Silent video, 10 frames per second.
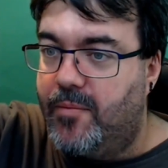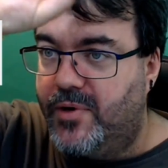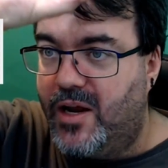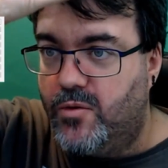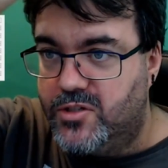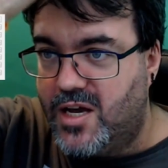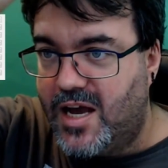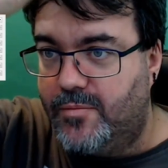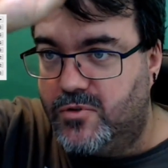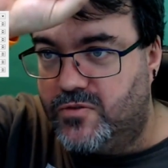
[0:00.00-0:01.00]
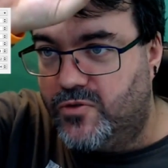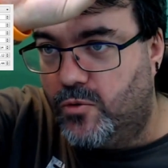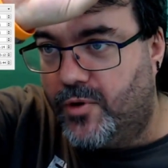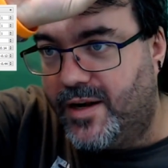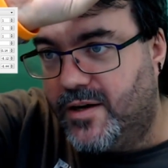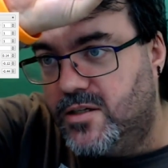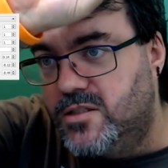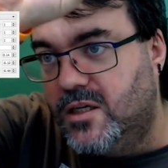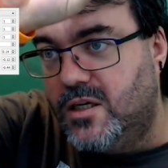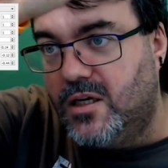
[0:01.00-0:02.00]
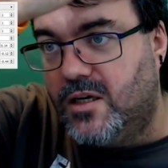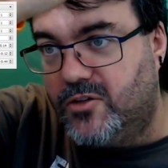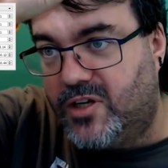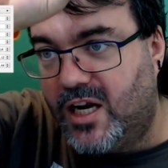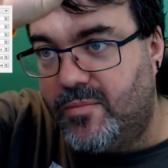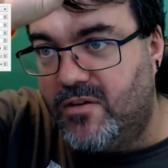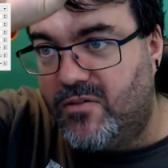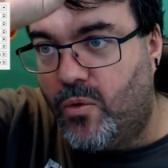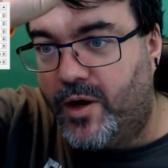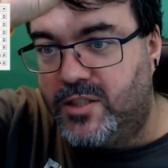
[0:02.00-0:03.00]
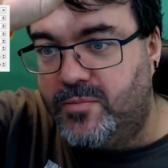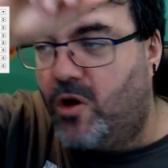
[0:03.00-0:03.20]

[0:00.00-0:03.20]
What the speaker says: Now it's kept its full brightness. They're getting a bit of a white spot